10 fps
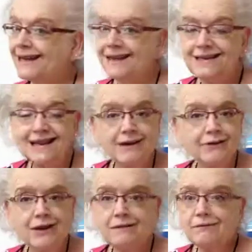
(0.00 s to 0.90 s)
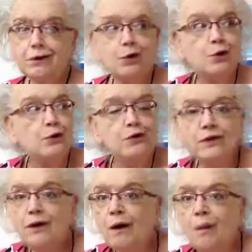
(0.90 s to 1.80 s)
Indefinite. Who's
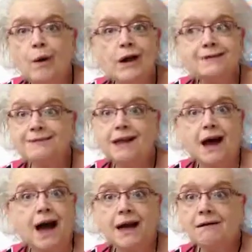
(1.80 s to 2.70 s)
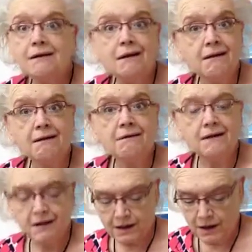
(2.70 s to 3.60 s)
the no one? I don't know.
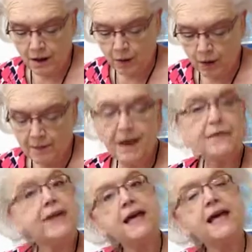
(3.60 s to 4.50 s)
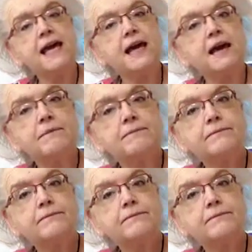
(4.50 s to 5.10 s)
What about the he?